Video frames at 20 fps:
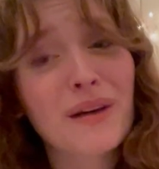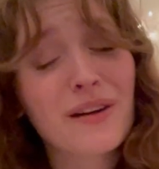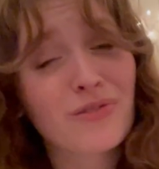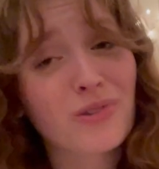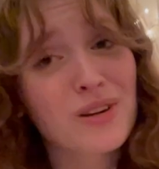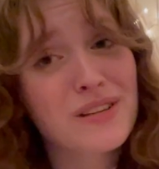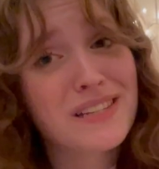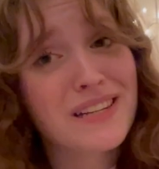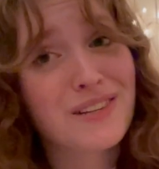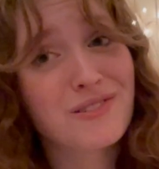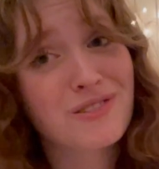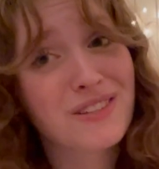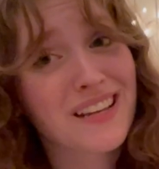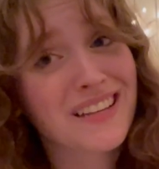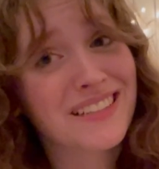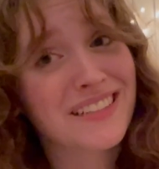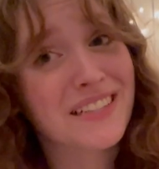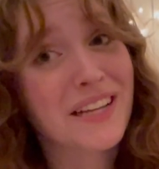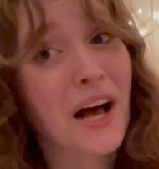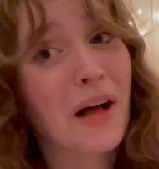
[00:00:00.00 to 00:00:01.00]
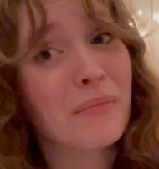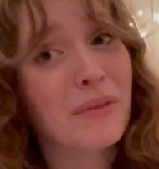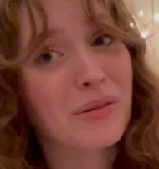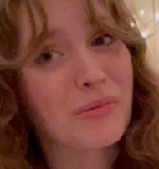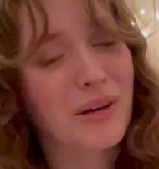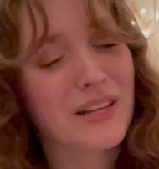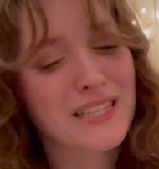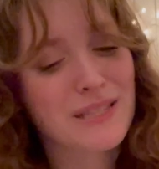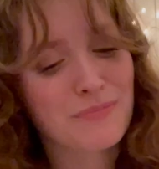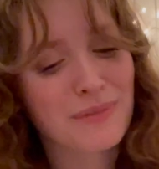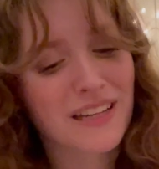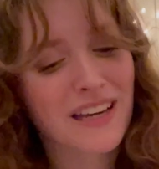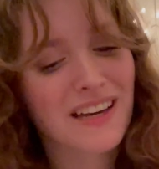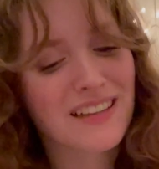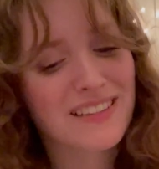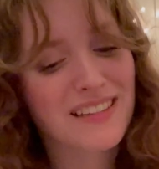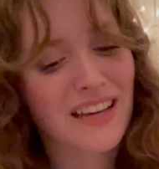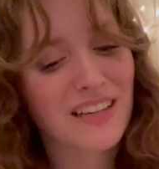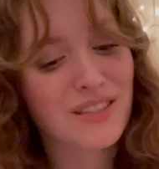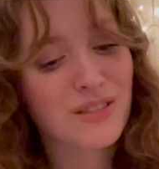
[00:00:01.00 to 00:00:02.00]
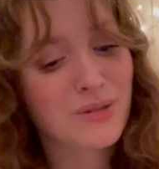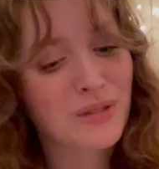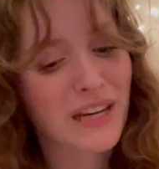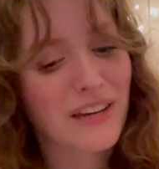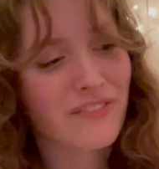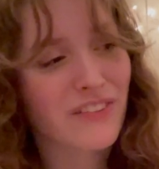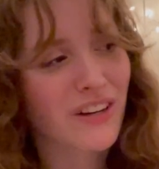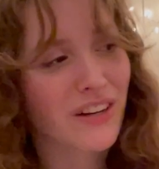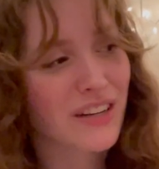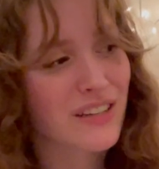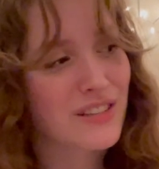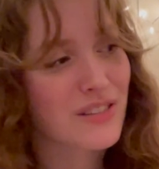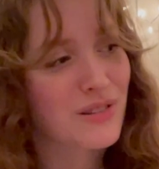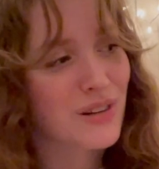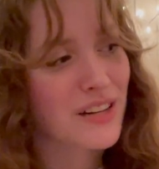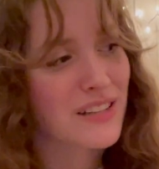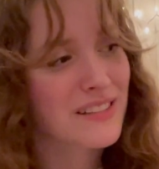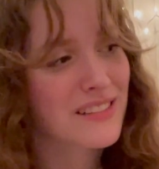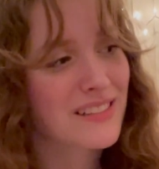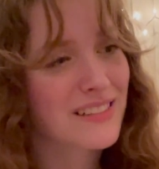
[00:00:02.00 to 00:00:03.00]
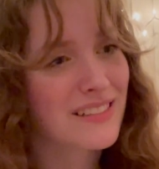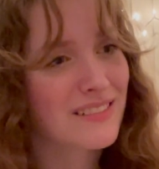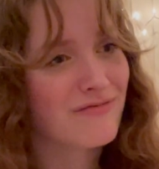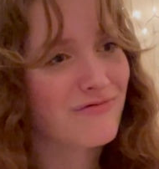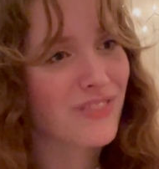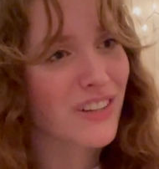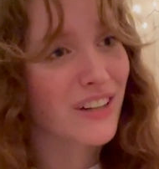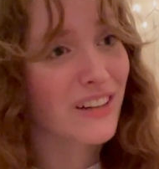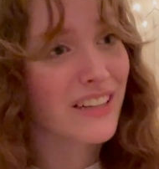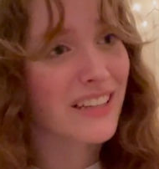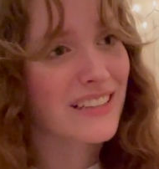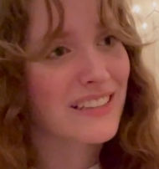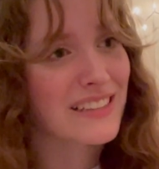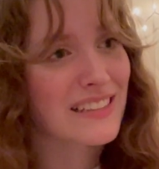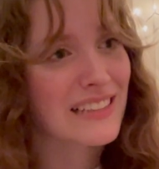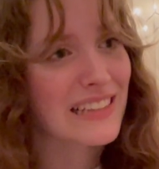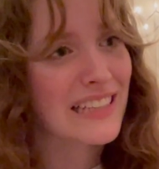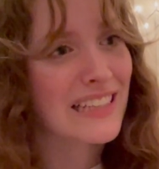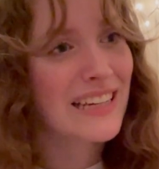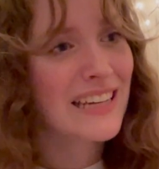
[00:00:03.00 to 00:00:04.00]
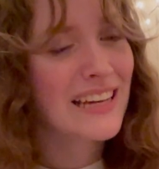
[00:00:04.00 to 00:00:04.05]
voice teachers had to tell me once, because I do get very stressed very easily.